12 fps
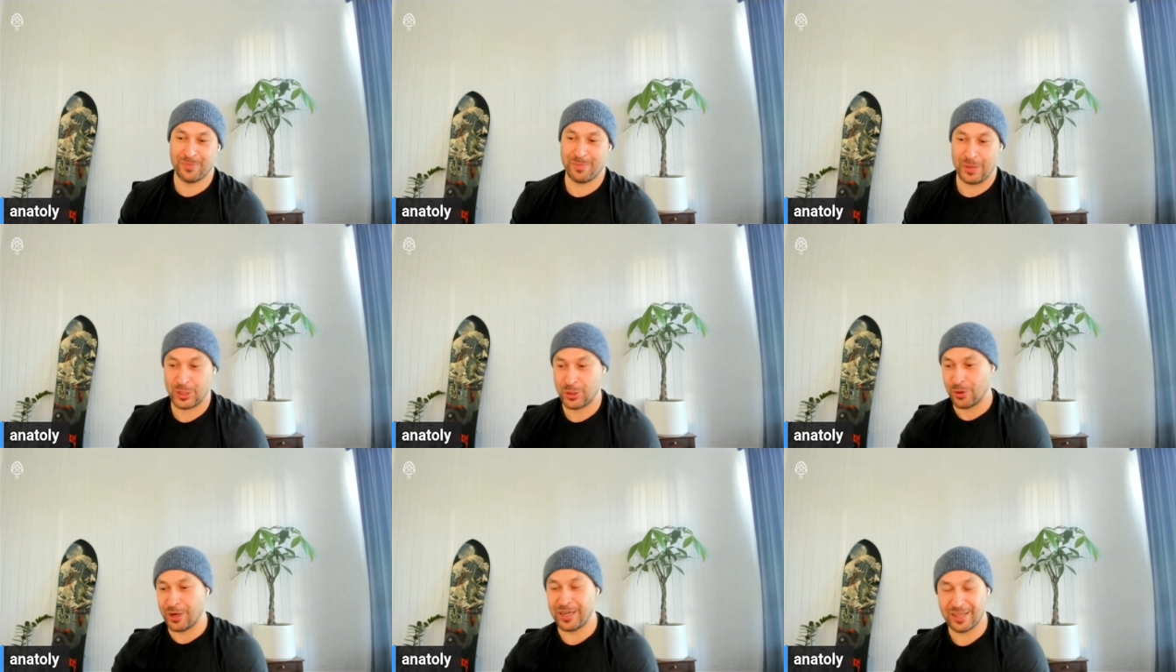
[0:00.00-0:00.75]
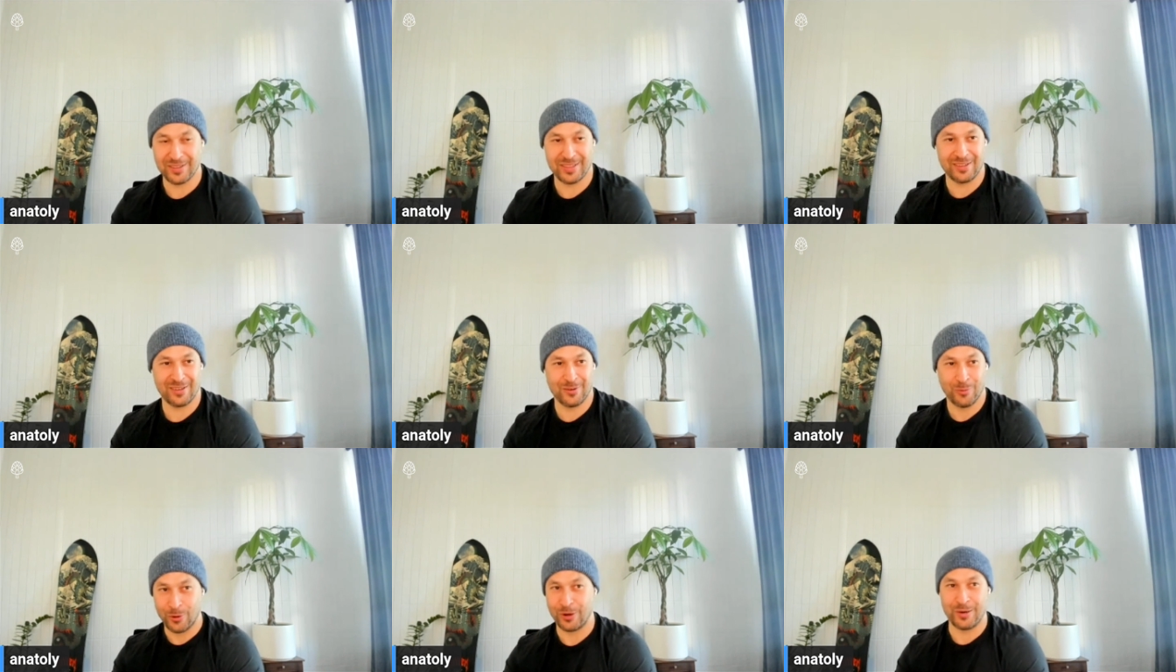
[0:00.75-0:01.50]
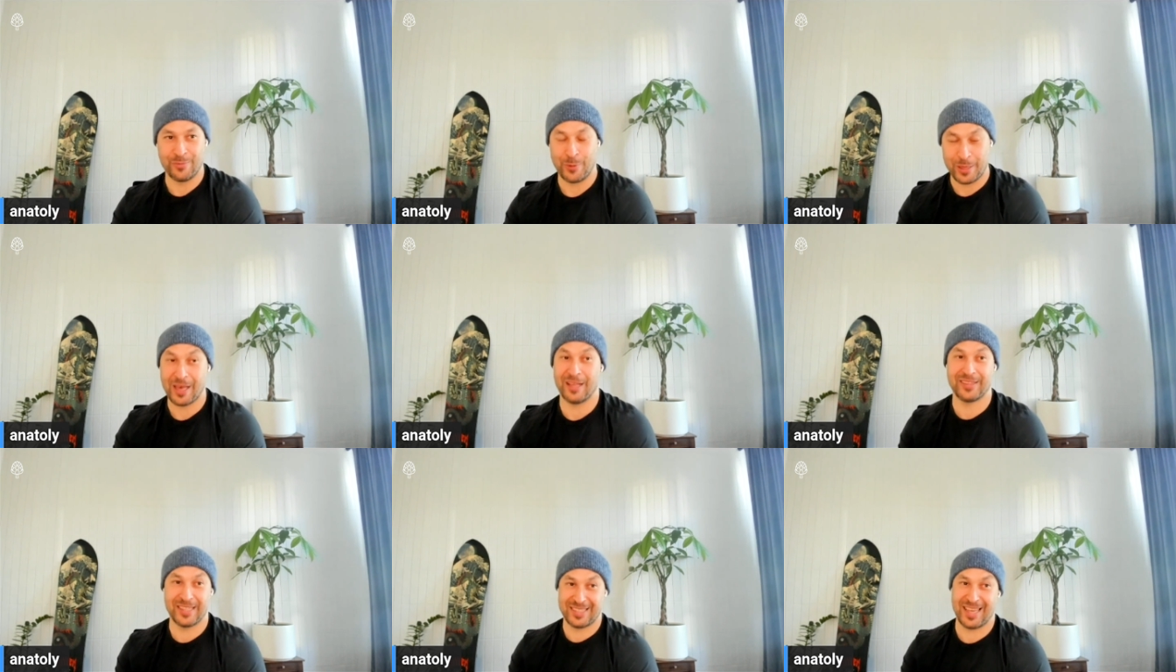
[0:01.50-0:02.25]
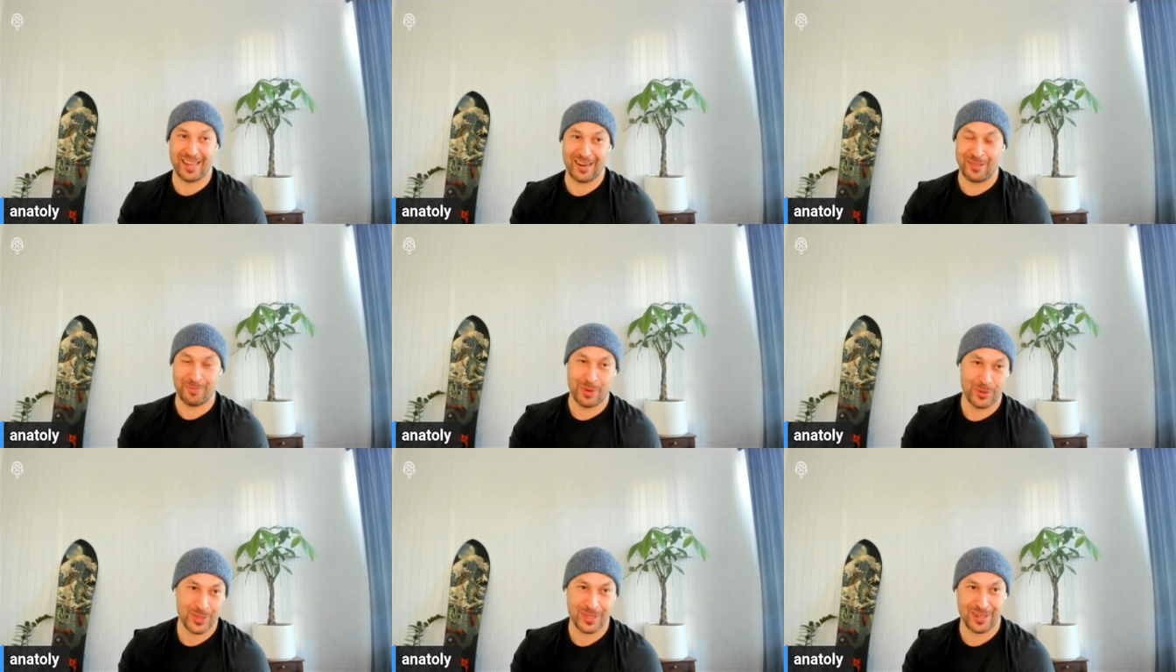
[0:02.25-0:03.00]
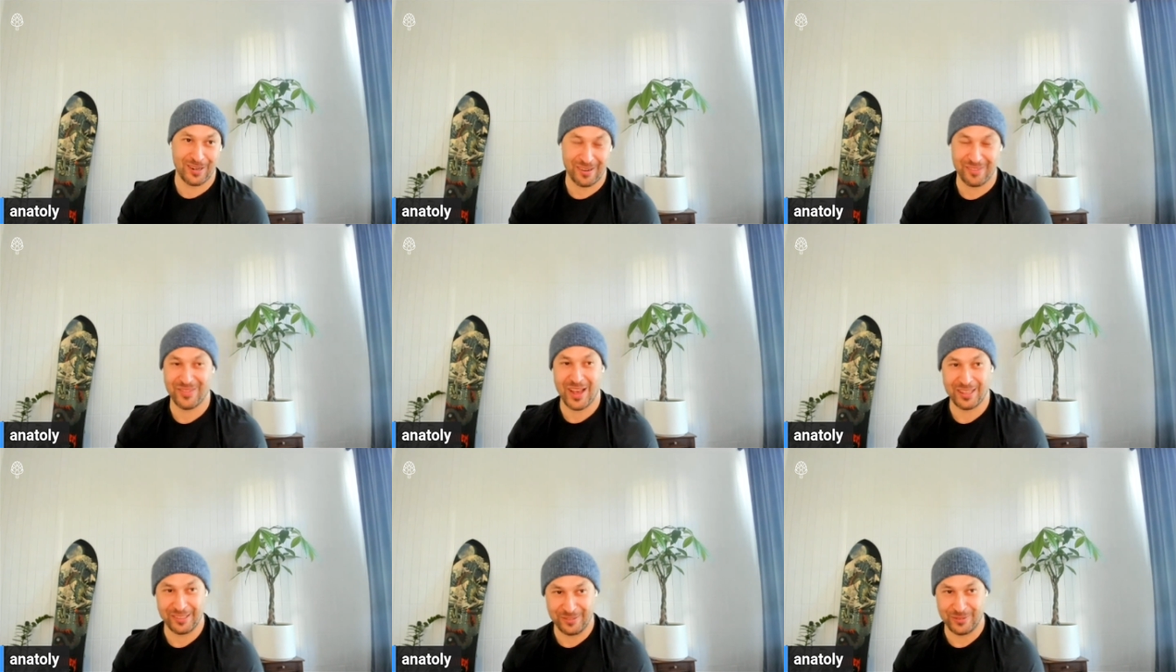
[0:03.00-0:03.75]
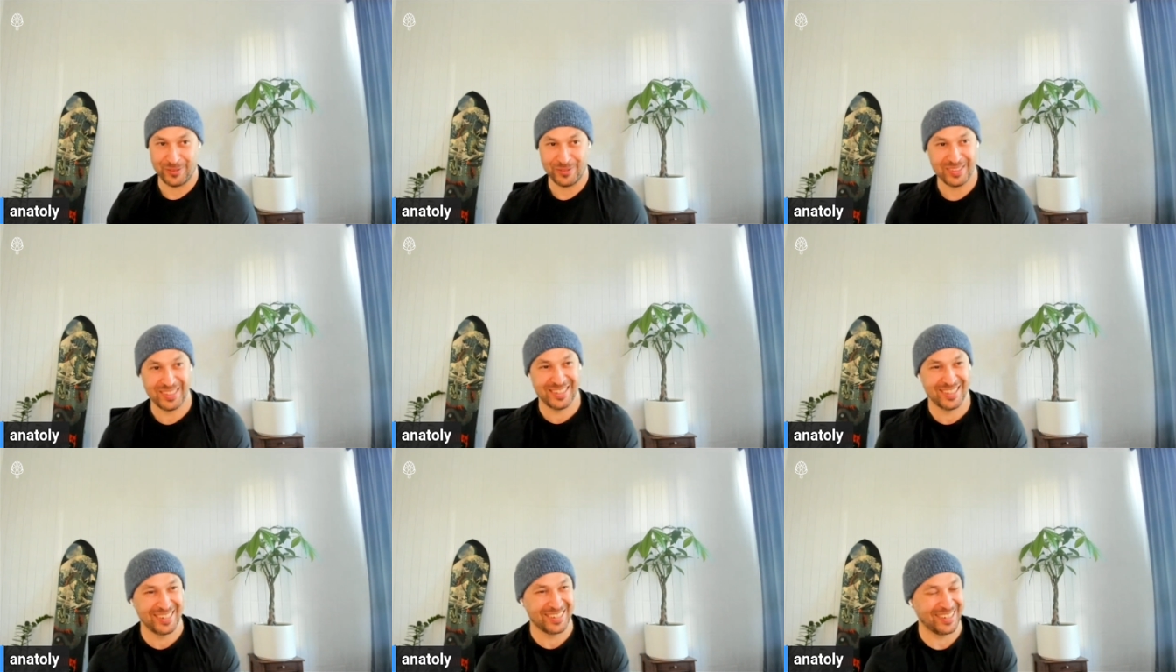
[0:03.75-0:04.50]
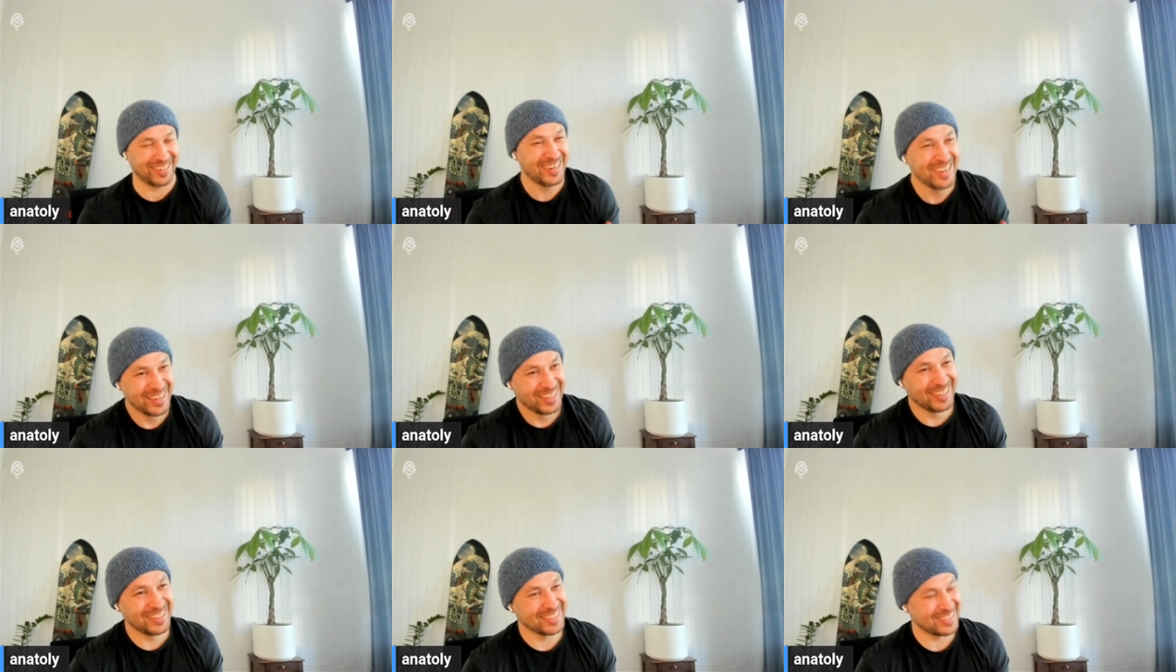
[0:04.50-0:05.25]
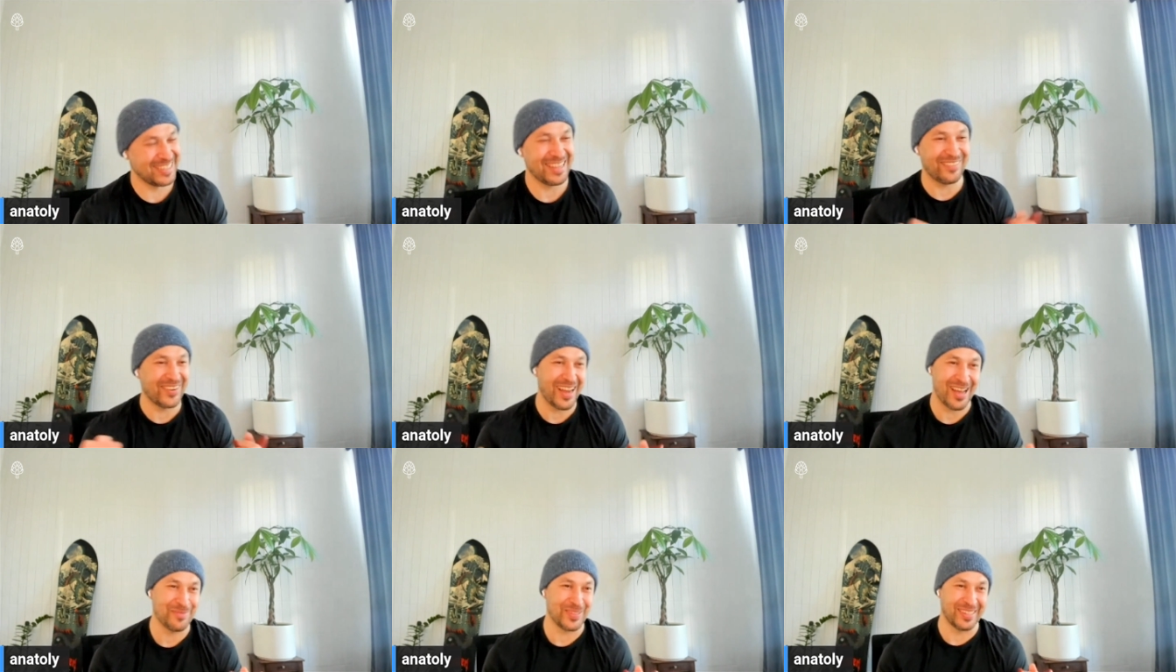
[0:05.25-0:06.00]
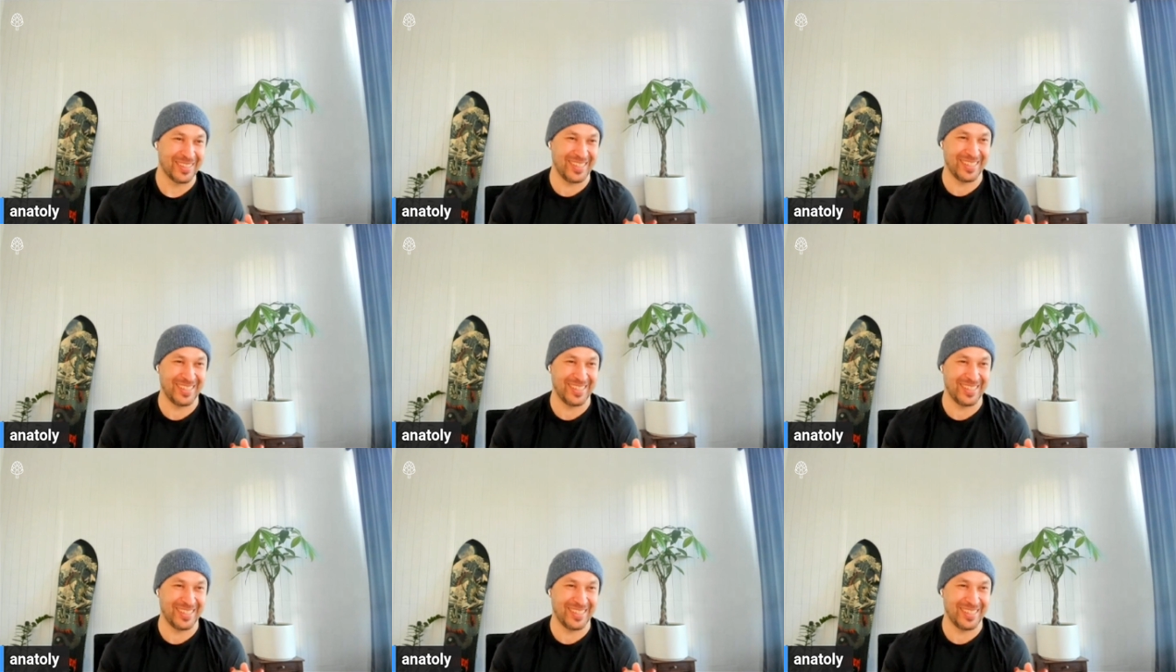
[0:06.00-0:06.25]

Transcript: majority of the quorum withheld the data and posted an invalid route. It's never happened.